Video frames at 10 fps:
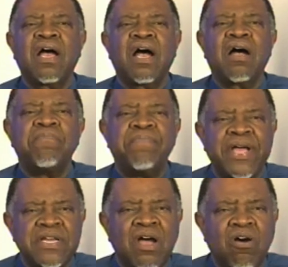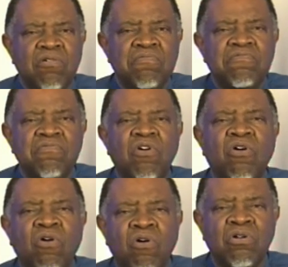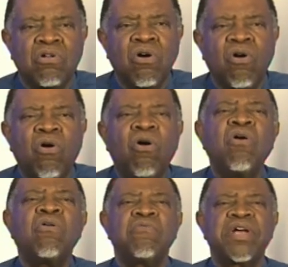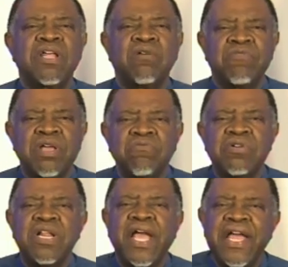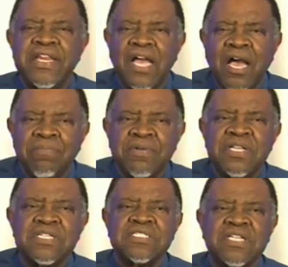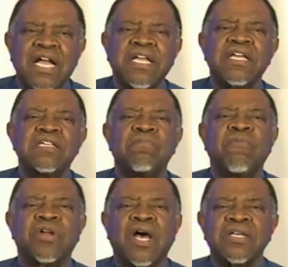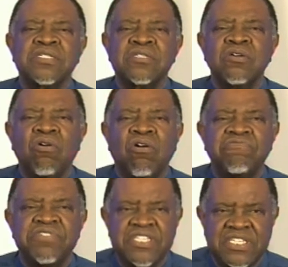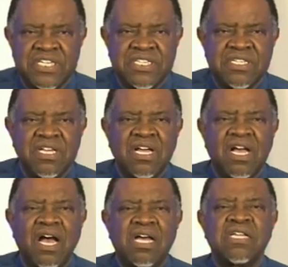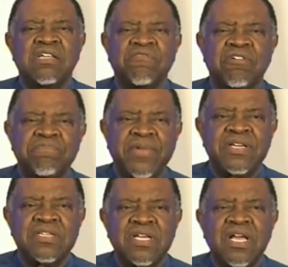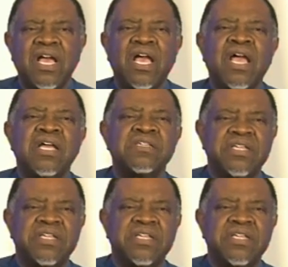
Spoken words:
a better home for all, or whether we will end up stuck in the morass of disease, underdevelopment, and